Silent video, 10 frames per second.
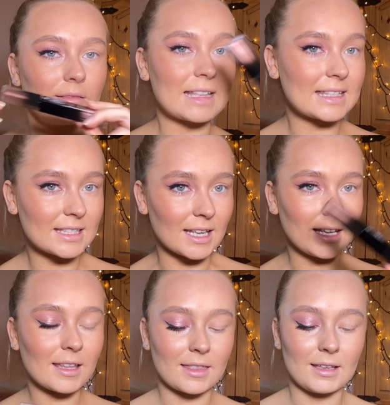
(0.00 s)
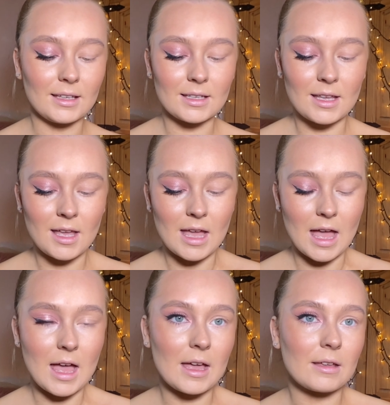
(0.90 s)
stick thing.
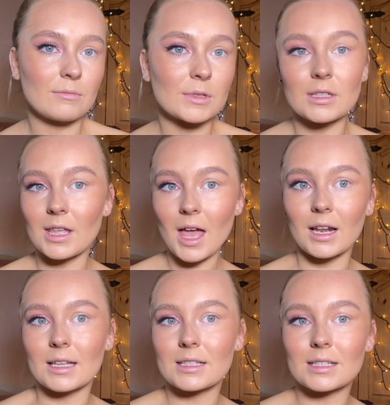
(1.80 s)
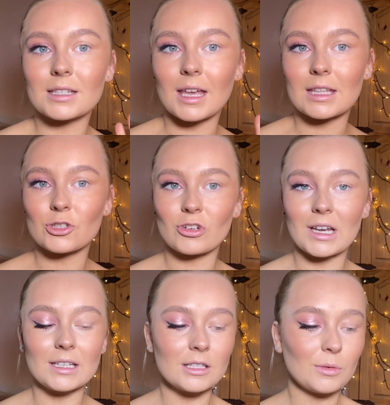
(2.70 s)
So yeah, let's get straight
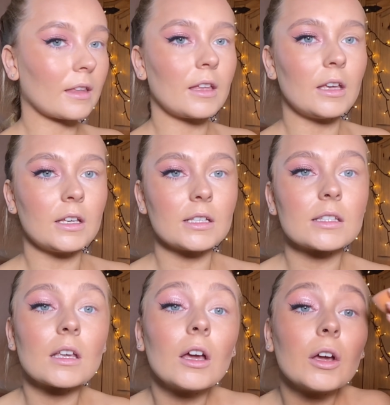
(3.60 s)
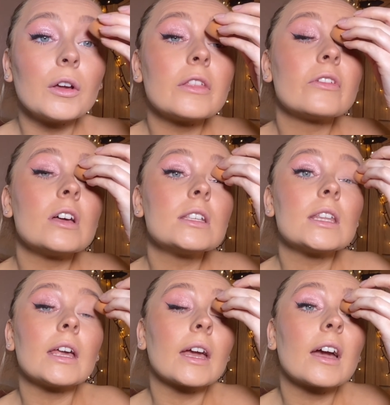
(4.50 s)
into it. So the first
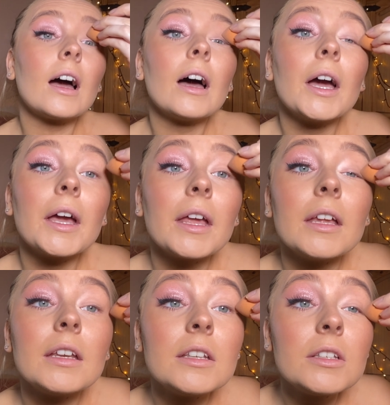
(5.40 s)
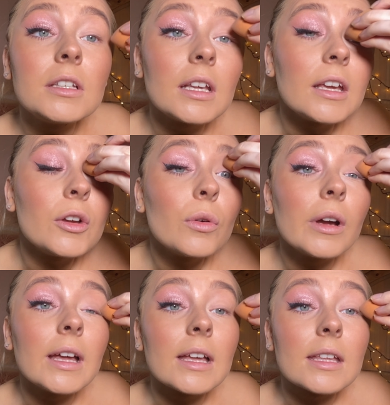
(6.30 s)
thing I do
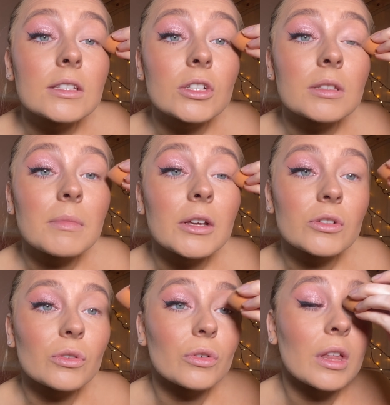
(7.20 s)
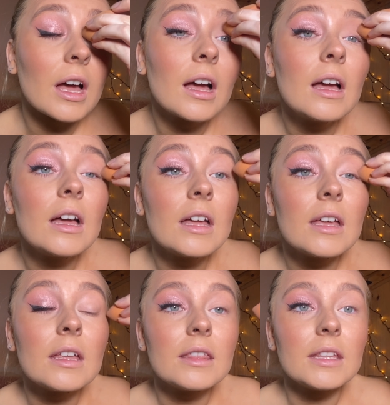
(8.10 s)
is just make sure that
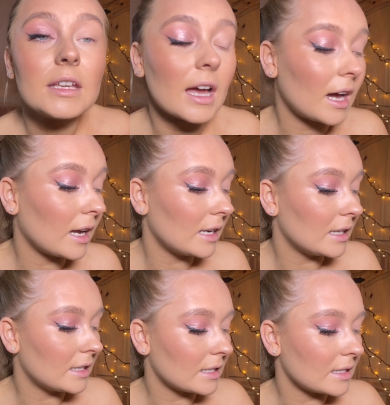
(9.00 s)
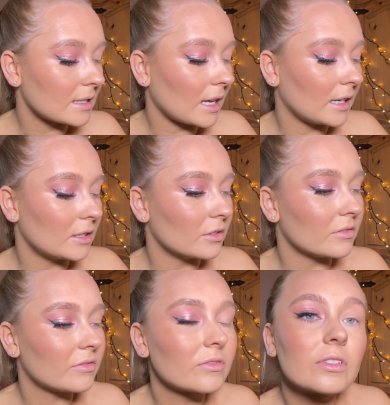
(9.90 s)
the eyelid is kind of
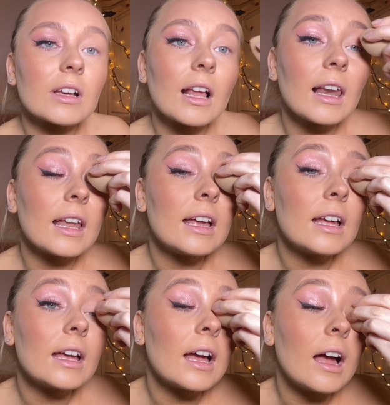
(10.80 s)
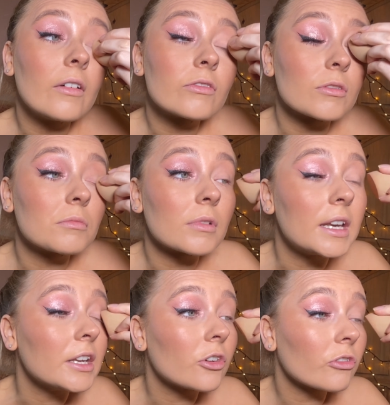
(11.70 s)
clear from
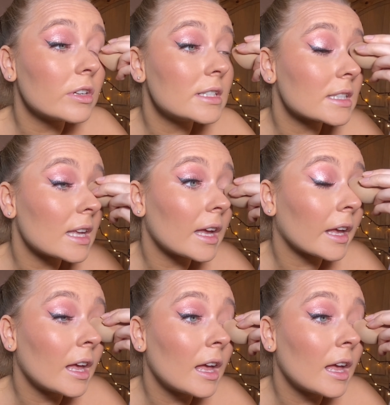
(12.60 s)
any creasing,